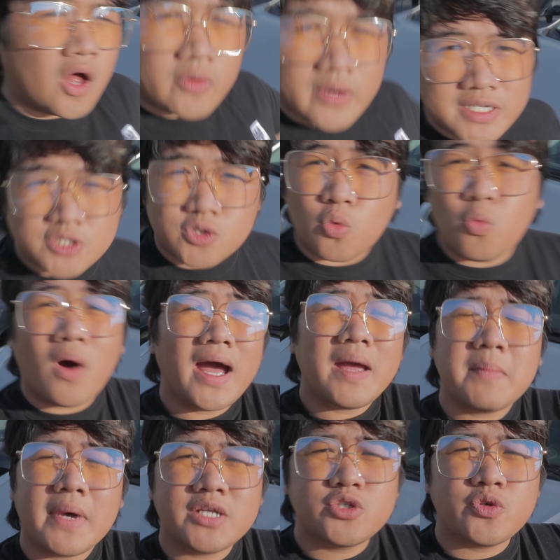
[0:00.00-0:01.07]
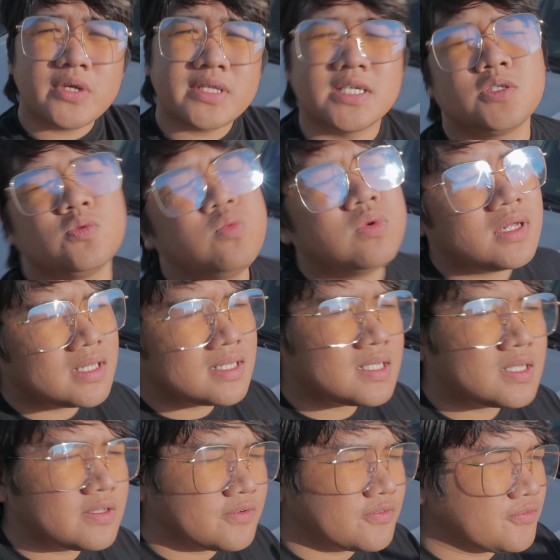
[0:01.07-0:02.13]
All right, so why am I doing this?
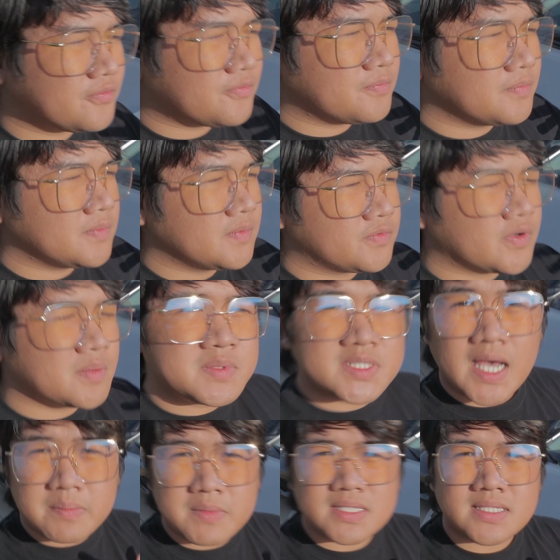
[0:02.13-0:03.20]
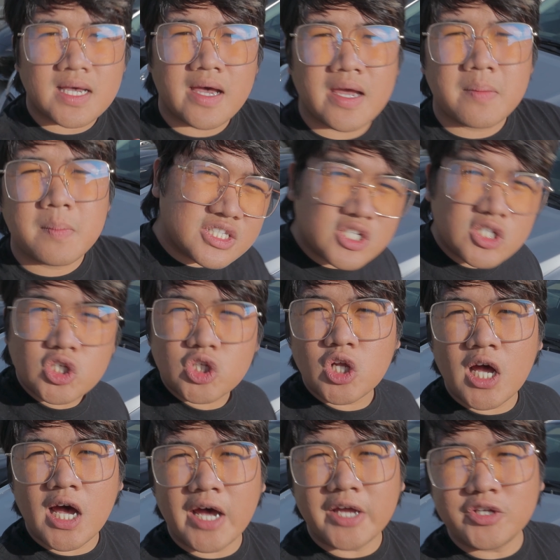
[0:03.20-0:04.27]
Well, from time to time, it's a little
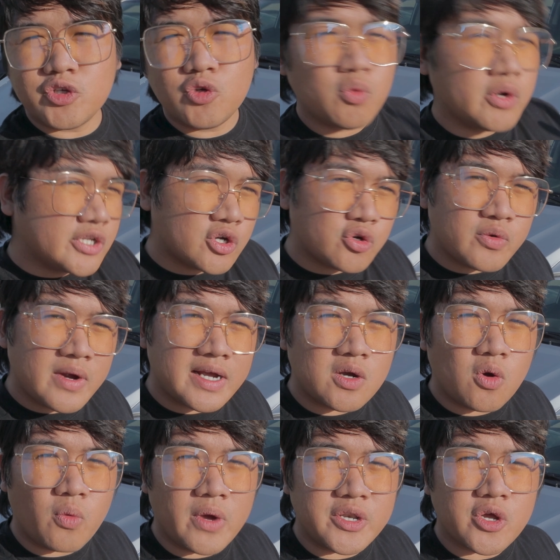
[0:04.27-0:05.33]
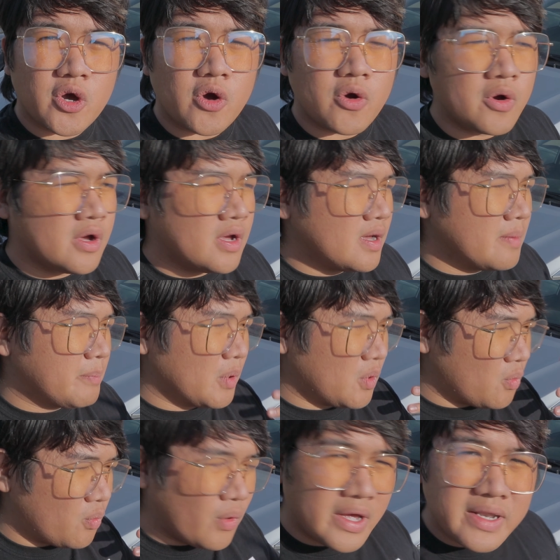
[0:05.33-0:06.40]
hot. You want to crack a window,
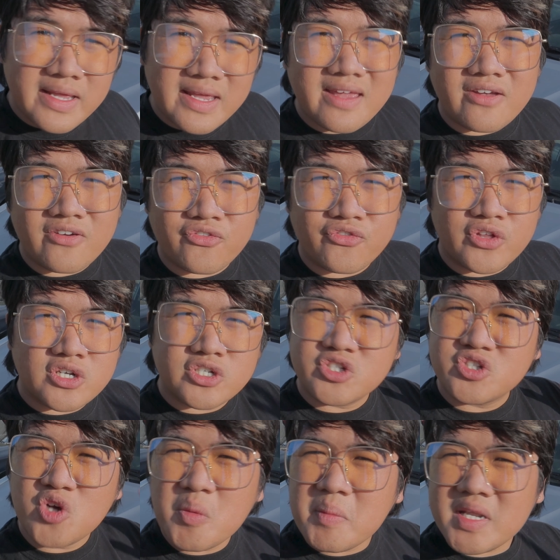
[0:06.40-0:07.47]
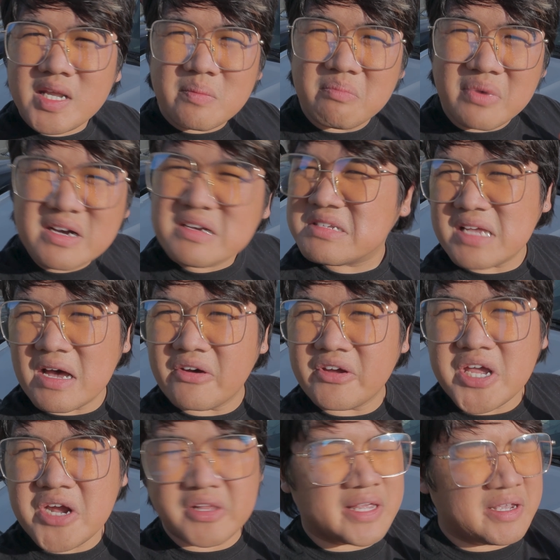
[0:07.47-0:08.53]
but what if there's so many bugs out
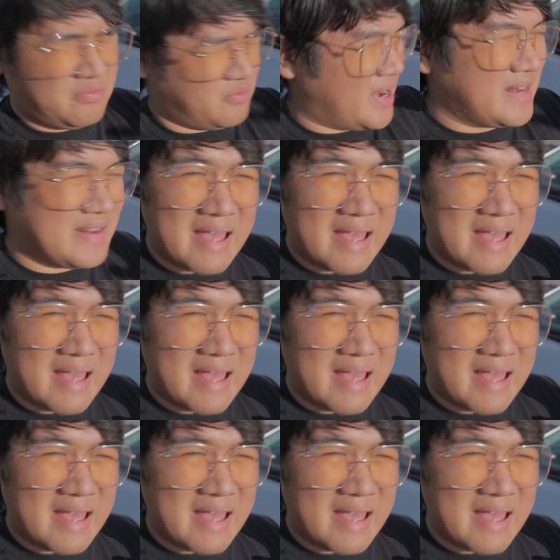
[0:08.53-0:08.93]
here, like right